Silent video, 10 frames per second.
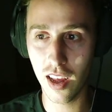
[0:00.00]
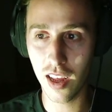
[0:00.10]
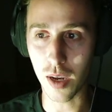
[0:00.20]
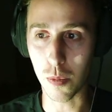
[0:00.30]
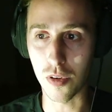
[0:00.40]

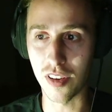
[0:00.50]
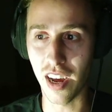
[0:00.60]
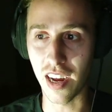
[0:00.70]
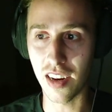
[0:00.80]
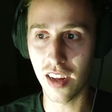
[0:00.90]
It was
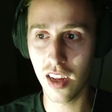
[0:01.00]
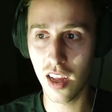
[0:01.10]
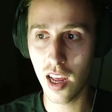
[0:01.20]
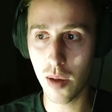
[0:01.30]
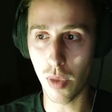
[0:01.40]
night.
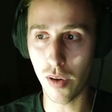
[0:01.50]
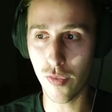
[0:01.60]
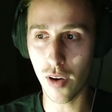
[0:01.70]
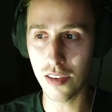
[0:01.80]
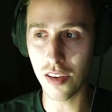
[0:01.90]
My
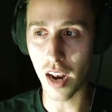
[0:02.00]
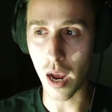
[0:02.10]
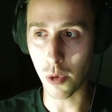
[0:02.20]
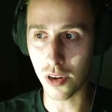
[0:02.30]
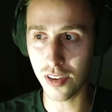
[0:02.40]
friends and
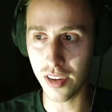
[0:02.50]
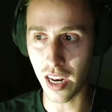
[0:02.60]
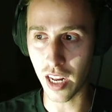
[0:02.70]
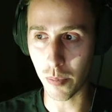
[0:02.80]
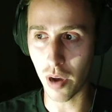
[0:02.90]
I were
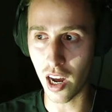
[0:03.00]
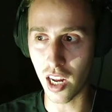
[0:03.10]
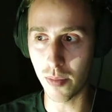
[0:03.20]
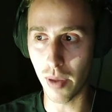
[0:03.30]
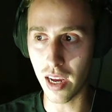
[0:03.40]
standing
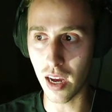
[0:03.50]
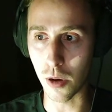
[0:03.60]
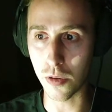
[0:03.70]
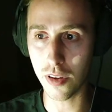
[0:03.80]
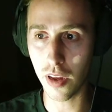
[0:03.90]
behind my
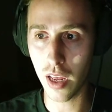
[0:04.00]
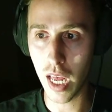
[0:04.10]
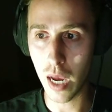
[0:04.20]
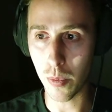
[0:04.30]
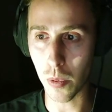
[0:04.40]
house.
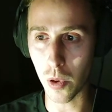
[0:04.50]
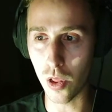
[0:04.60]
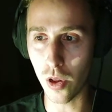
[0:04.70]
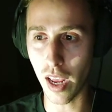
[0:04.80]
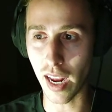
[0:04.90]
We were
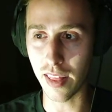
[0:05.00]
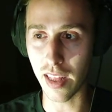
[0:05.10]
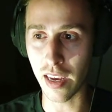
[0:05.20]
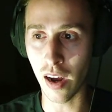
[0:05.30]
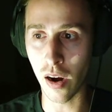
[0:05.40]
looking in
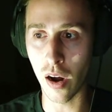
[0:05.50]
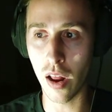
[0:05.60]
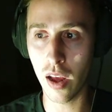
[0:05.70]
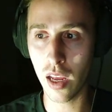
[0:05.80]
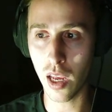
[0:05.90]
the yard.
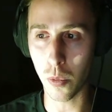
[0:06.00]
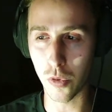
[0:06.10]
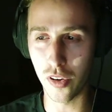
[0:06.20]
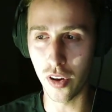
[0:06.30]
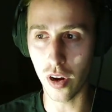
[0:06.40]
It
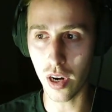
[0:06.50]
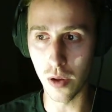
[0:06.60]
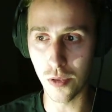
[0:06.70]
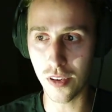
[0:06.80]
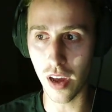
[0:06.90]
was dark
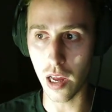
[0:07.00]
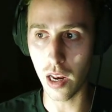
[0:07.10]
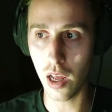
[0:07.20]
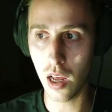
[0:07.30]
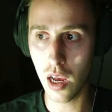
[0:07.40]

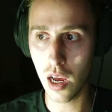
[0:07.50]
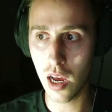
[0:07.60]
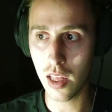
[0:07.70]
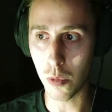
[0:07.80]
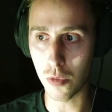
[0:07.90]
outside.
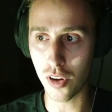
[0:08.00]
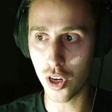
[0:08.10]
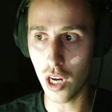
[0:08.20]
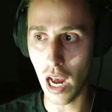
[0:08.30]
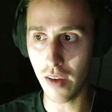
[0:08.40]
There was a
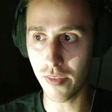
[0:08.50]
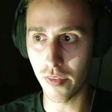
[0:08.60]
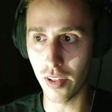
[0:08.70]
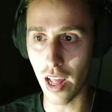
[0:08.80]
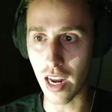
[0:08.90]
shaft
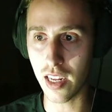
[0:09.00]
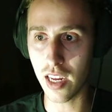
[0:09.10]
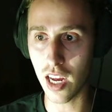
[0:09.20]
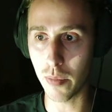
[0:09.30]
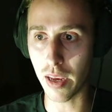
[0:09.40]
of light,
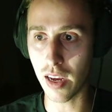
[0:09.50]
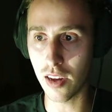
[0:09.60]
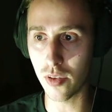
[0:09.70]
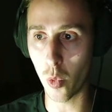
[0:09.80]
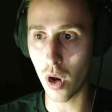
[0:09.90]
and
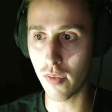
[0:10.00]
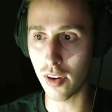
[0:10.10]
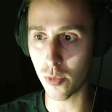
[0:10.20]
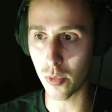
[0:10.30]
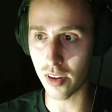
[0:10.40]
because one of
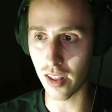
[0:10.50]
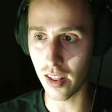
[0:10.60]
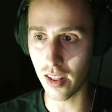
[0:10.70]
us was